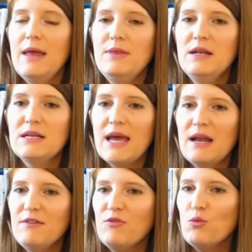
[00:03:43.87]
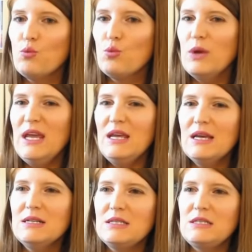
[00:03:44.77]
And then kind of
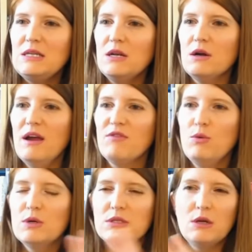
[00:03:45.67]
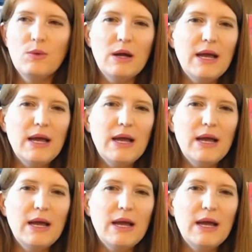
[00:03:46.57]
reconsider every once in a while,